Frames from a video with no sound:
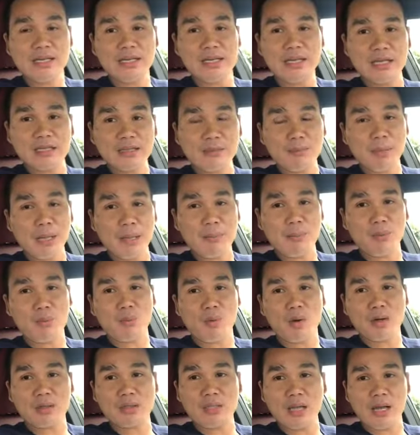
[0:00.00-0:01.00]
get the
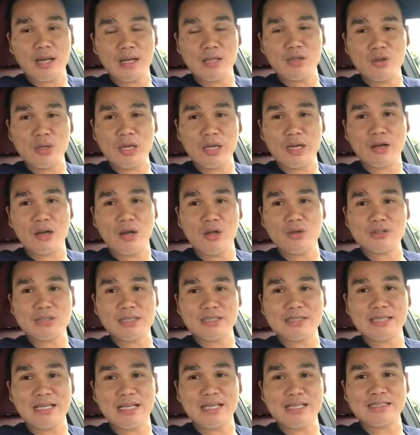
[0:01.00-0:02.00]
paperwork done, and you can close
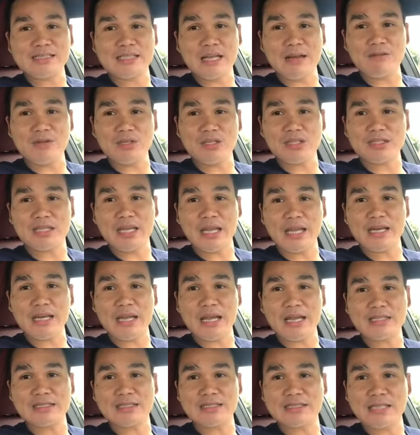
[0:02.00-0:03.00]
this thing in 7 to 10
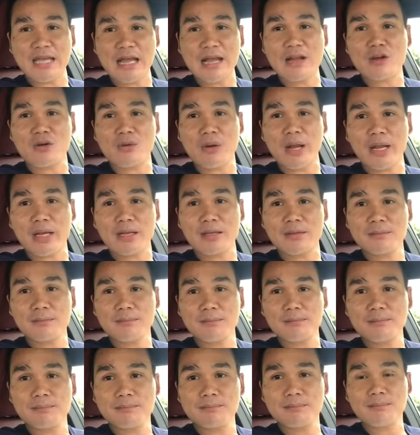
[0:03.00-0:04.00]
days. Is that correct?
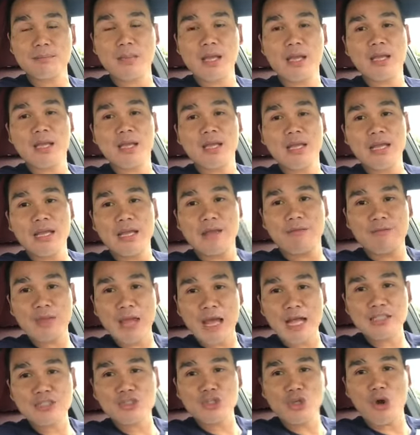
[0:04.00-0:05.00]
If
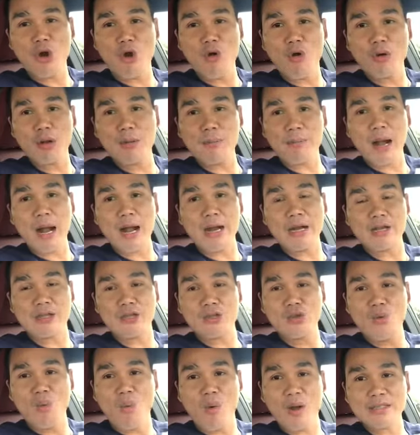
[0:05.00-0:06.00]
that's your only buyer,
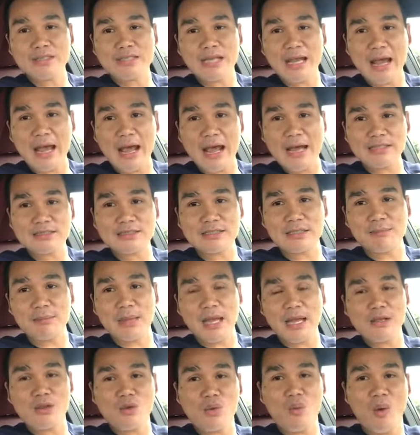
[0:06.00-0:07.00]
you want to ask them
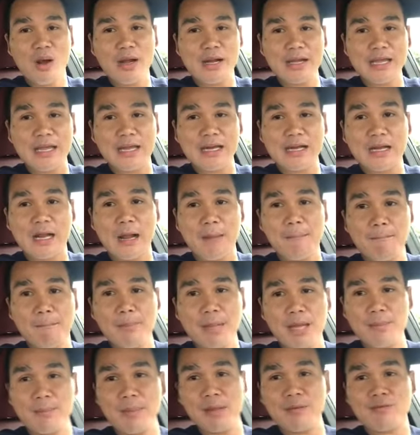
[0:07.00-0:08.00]
that. You want to get a
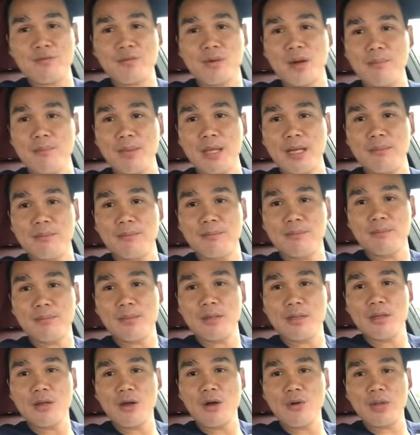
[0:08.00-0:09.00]
commitment from them.
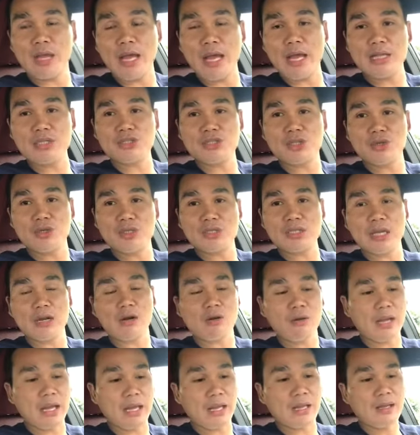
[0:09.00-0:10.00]
Okay, so you said,
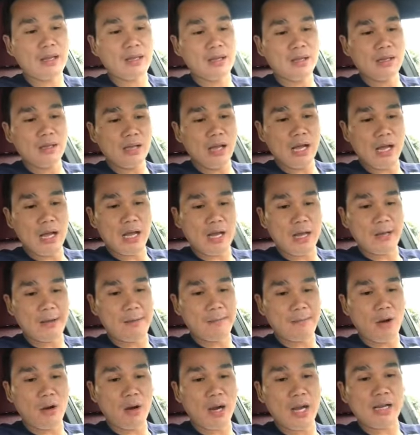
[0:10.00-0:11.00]
okay,
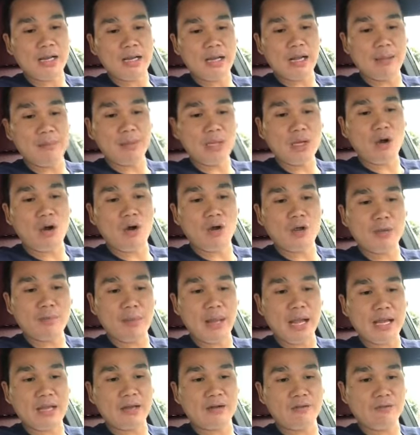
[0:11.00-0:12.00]
all right, let me call you
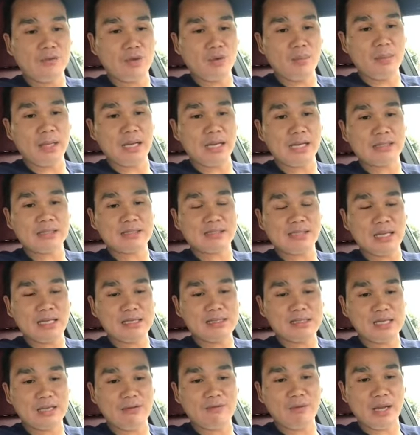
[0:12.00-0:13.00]
back in a few minutes,
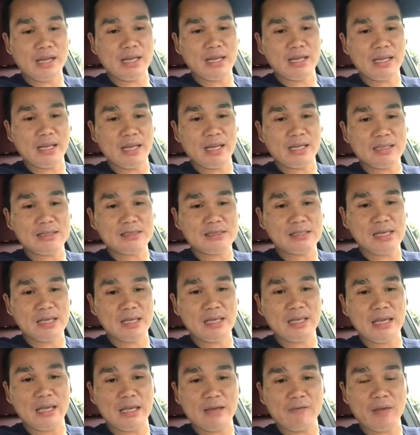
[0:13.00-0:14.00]
see if I can
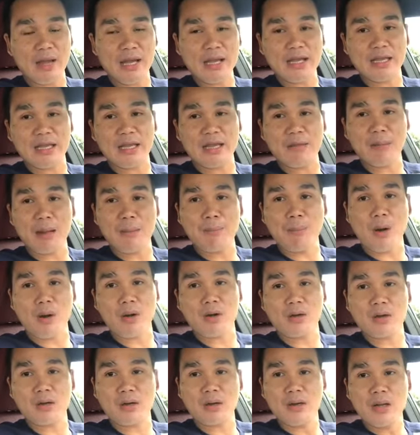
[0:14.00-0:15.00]
get my
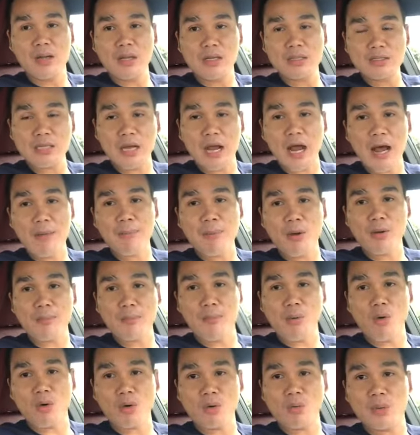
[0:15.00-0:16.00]
partner to hop on
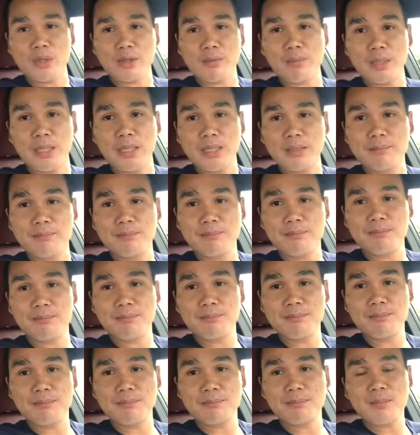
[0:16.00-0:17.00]
board with me.
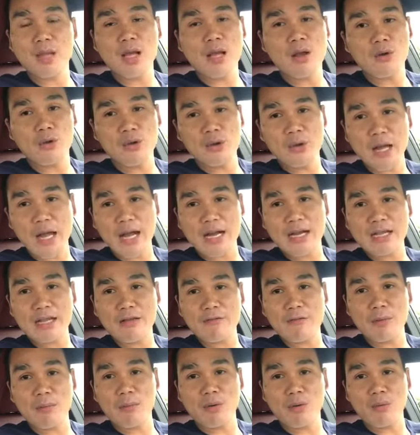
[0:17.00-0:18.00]
You got to
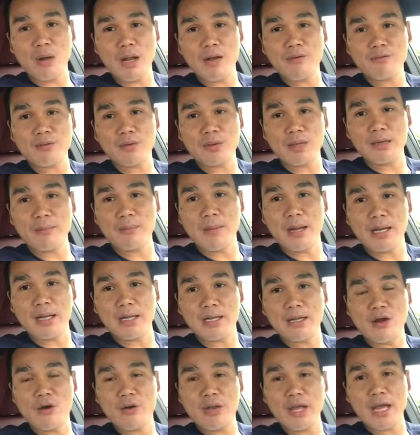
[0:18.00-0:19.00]
give them a run for their
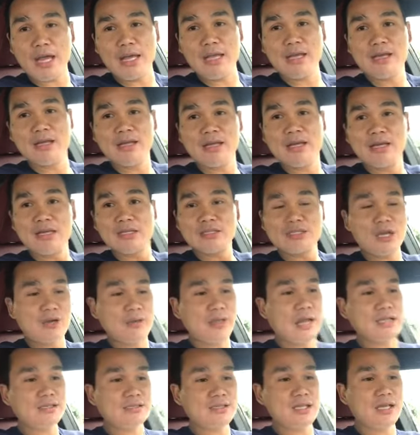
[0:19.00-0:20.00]
money, okay? So
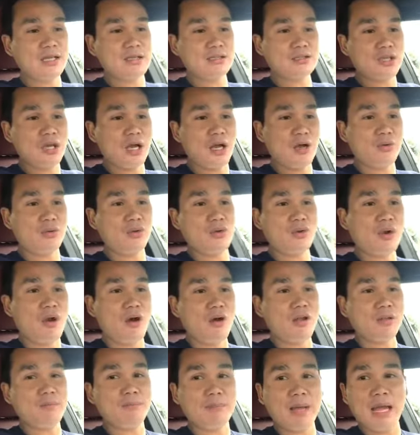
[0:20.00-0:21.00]
that's it. So you
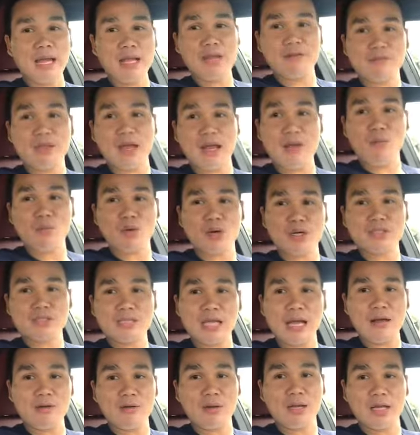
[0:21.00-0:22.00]
call them back. If that works
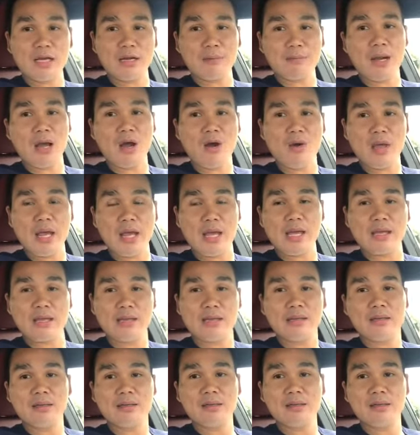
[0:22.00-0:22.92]
out, let them know, hey,